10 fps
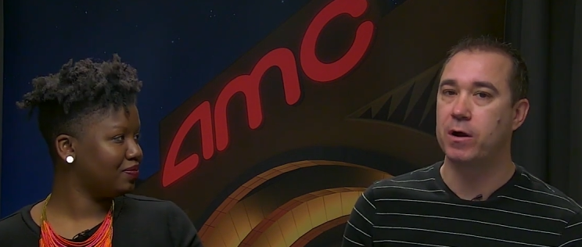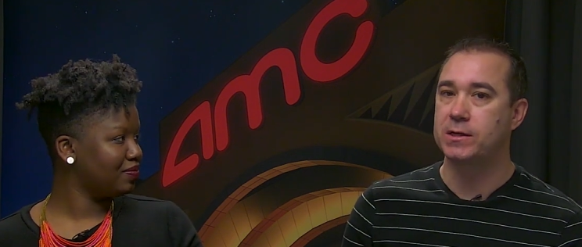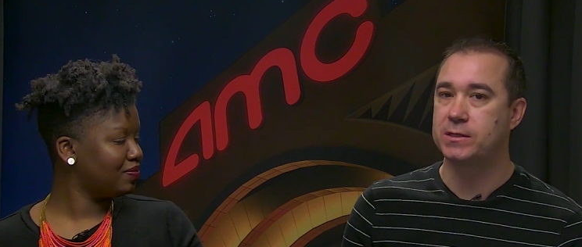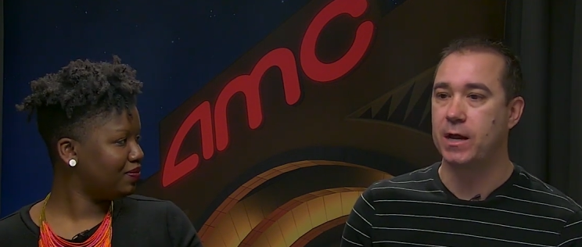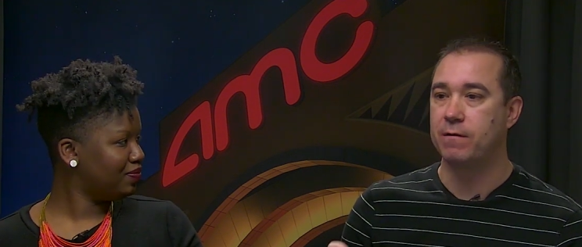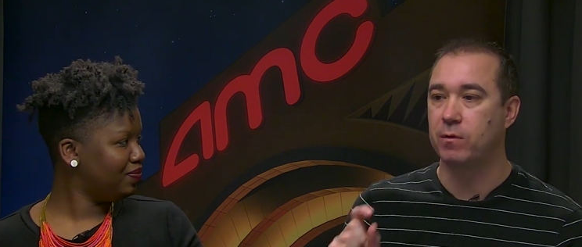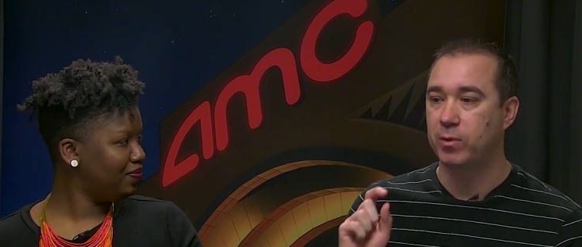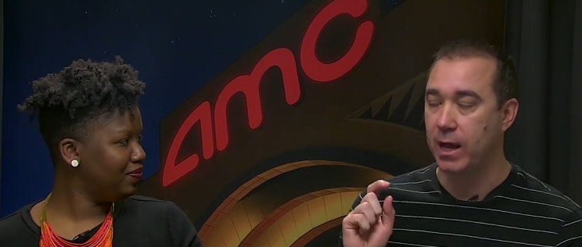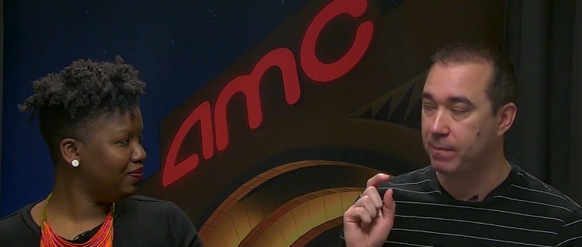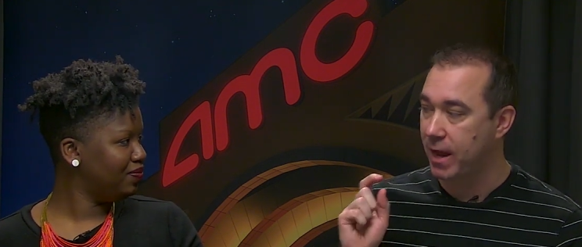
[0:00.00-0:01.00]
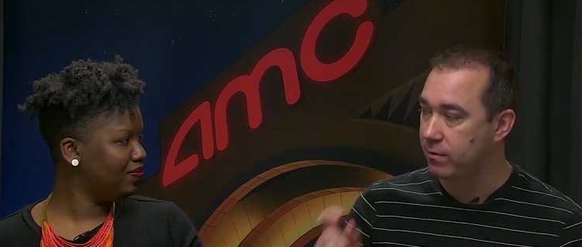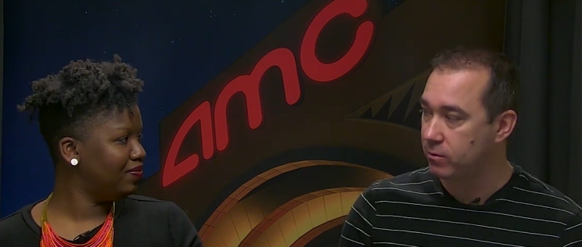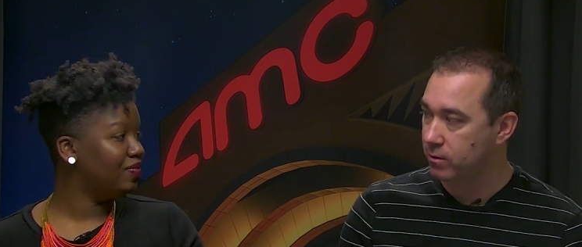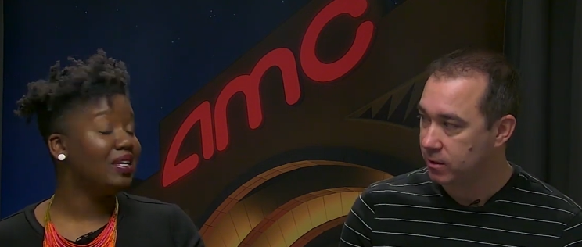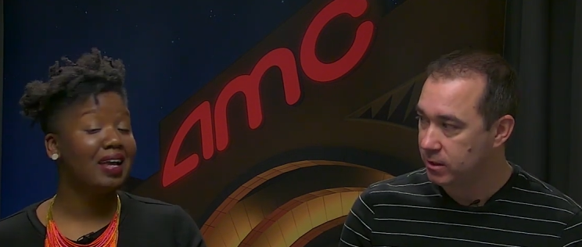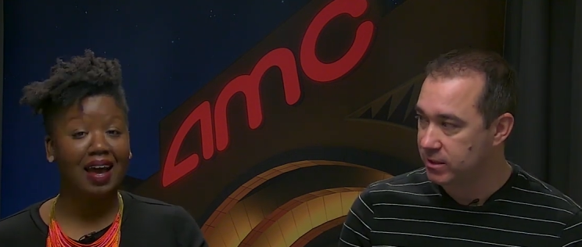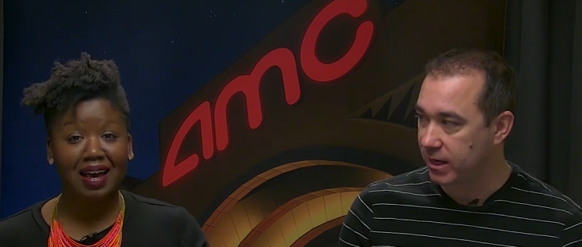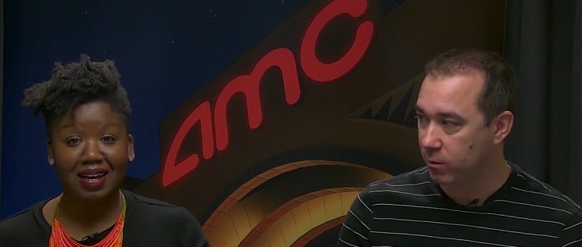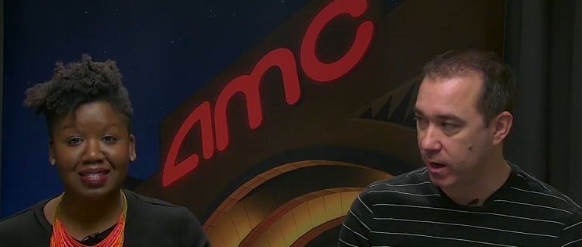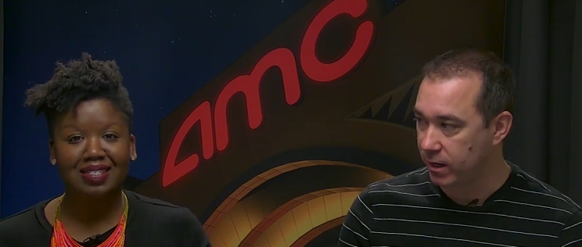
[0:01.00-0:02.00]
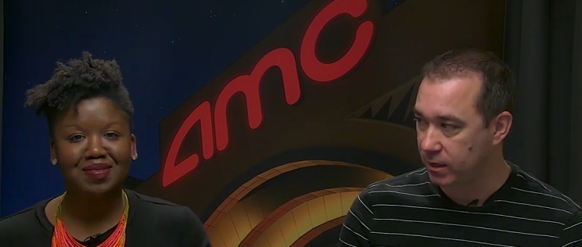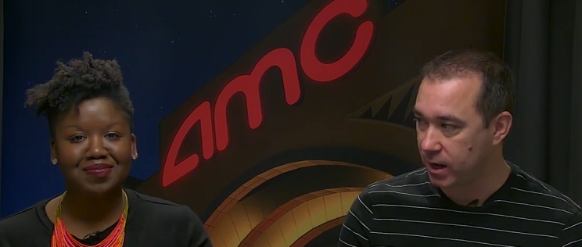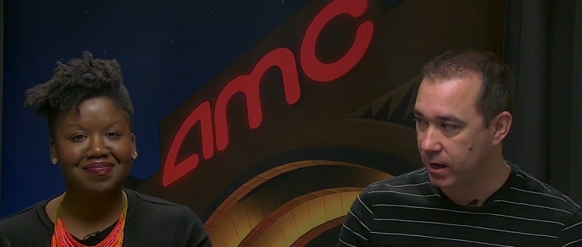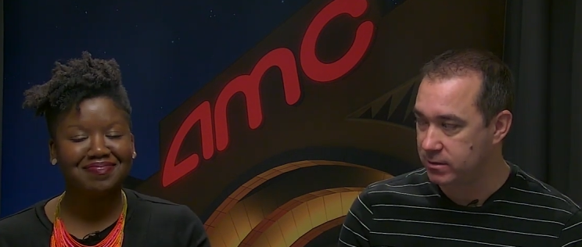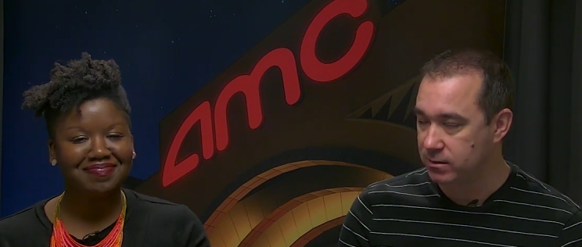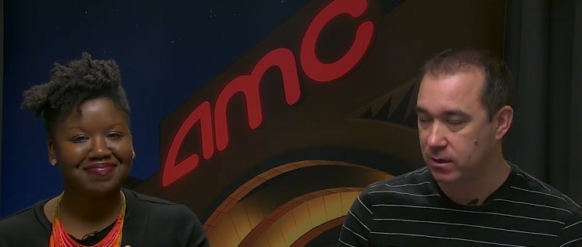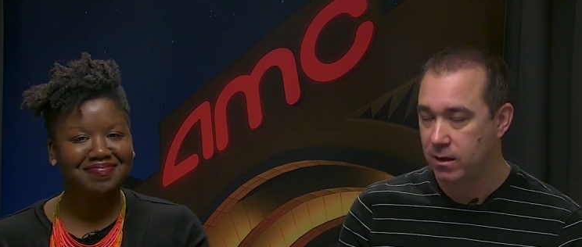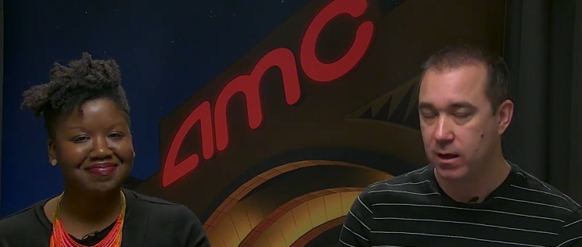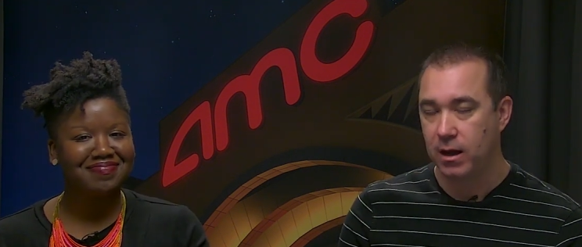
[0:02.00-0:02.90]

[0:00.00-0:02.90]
Speaker 1: very excited for Black Panther yes. to get recognized.